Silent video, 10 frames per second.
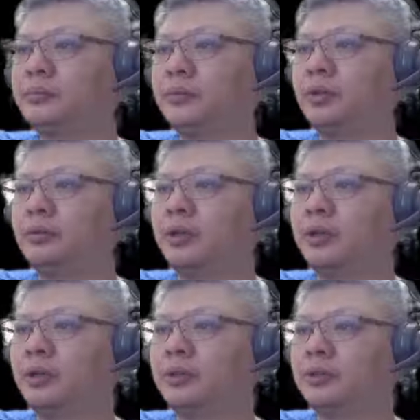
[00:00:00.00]
right
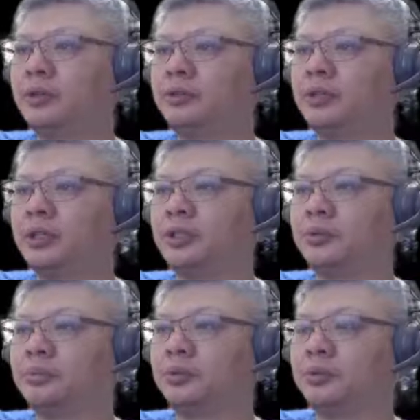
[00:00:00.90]
horse, threatening to
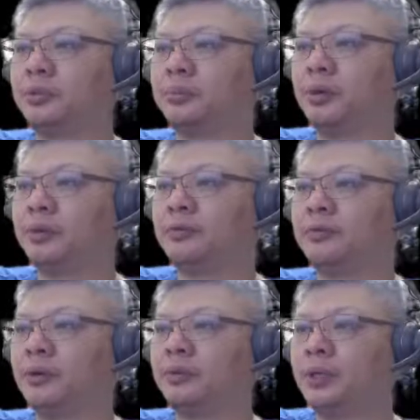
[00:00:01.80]
push the pawn
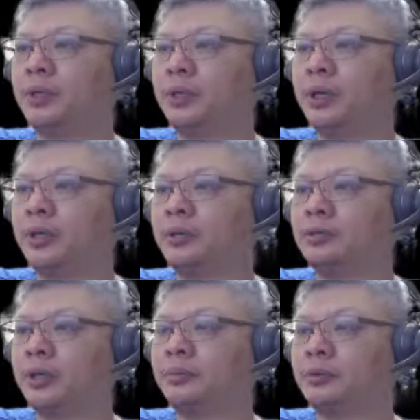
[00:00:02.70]
forward and to
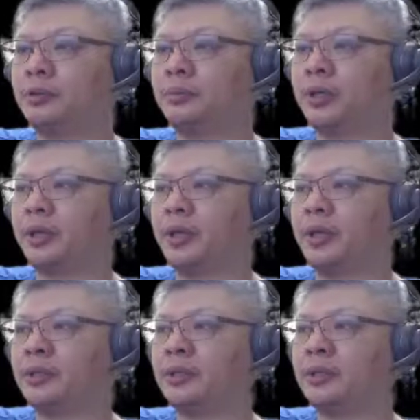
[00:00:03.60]
capture the black cannon.